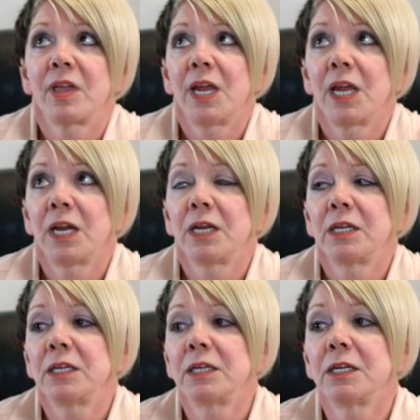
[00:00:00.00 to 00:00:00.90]

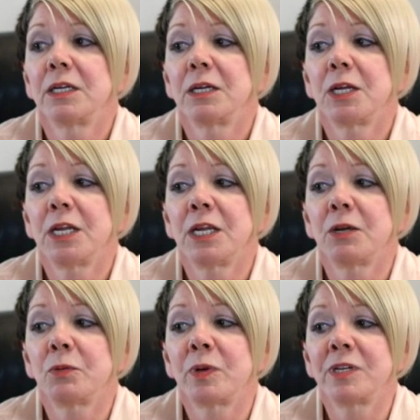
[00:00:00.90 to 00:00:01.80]
And
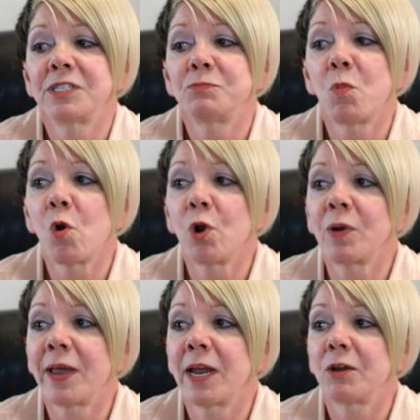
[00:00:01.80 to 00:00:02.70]
it was
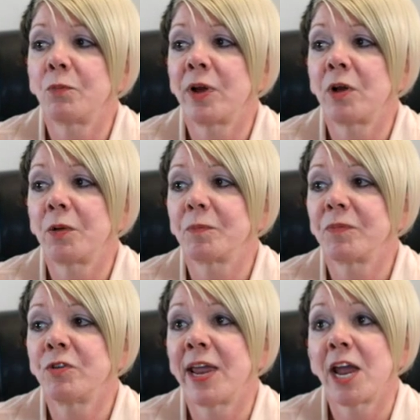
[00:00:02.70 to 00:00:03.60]
more like, well,
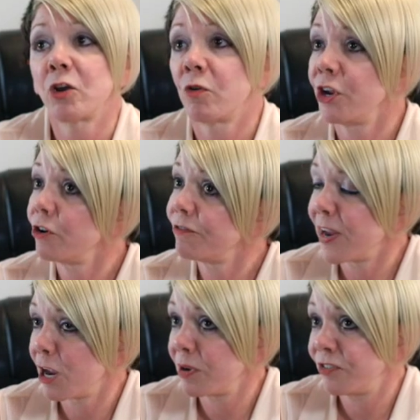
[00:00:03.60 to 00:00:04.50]
you can't go to your
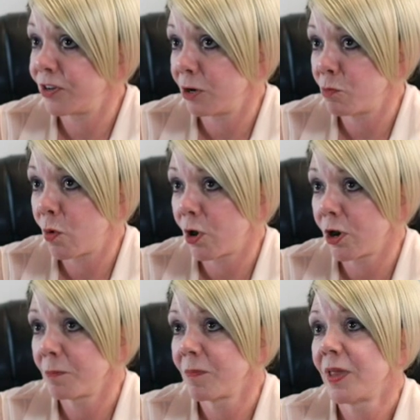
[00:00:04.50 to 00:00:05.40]
families
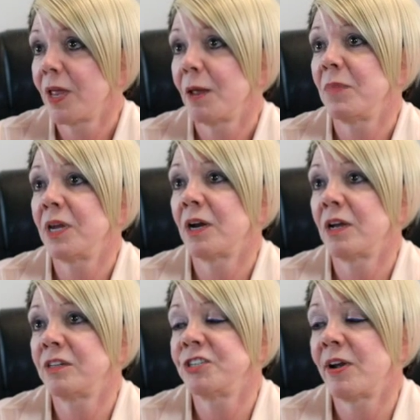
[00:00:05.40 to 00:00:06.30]
anymore.
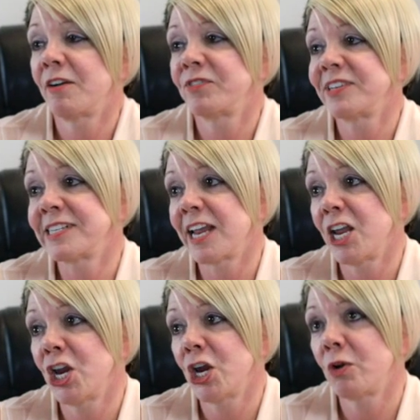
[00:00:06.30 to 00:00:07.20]
because you have to
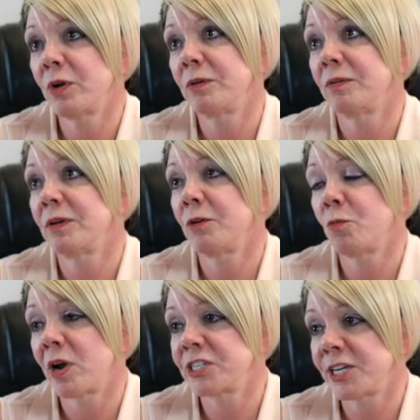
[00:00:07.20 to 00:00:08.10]
stay here
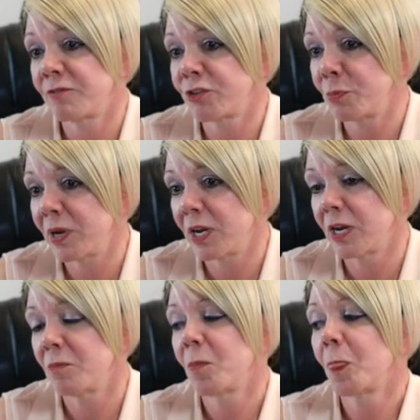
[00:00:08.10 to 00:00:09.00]
and watch after
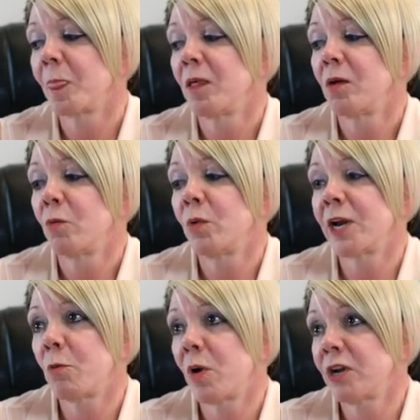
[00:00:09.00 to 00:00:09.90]
me.
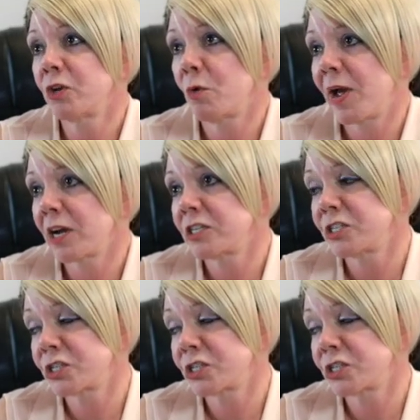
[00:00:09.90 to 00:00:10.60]
When I wanted to go back to